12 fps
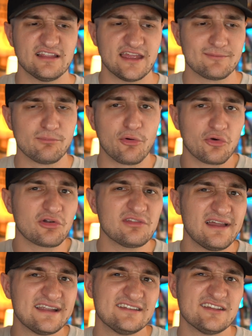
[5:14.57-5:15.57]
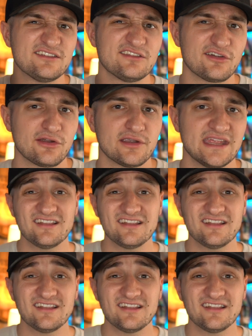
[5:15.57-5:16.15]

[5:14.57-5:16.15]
like borderline desserty.